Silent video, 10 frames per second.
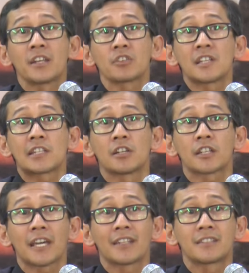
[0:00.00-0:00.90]
those little
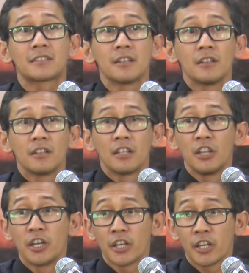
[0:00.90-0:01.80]
kids
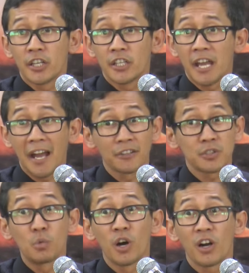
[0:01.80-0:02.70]
learn how
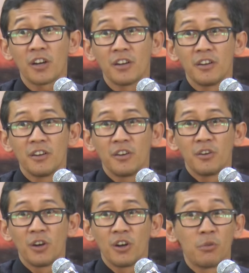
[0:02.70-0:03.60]
to walk,
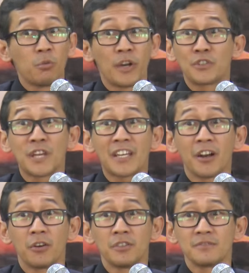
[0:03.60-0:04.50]
where do they
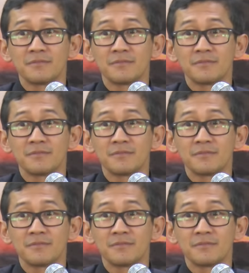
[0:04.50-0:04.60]
go?